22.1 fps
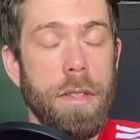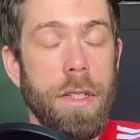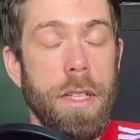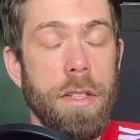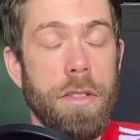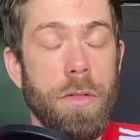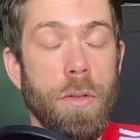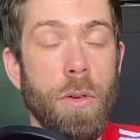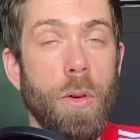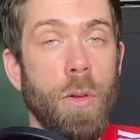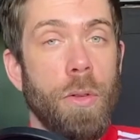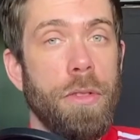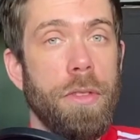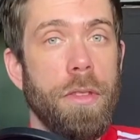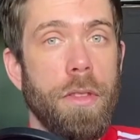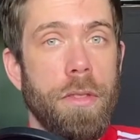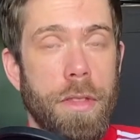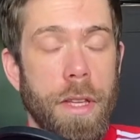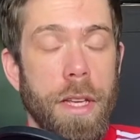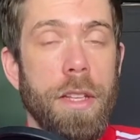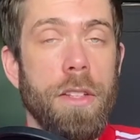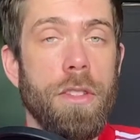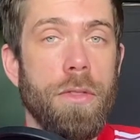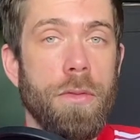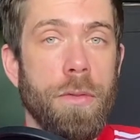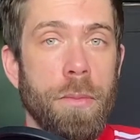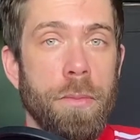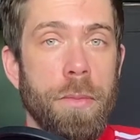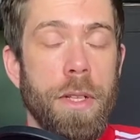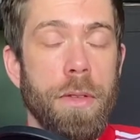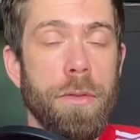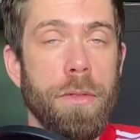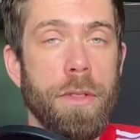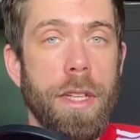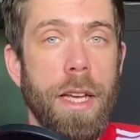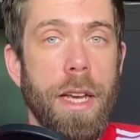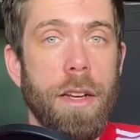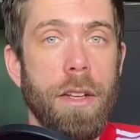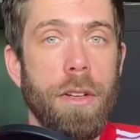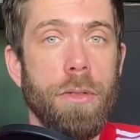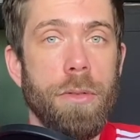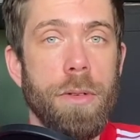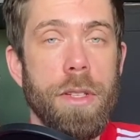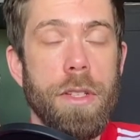These are all things from different
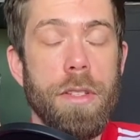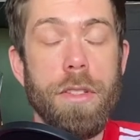categories.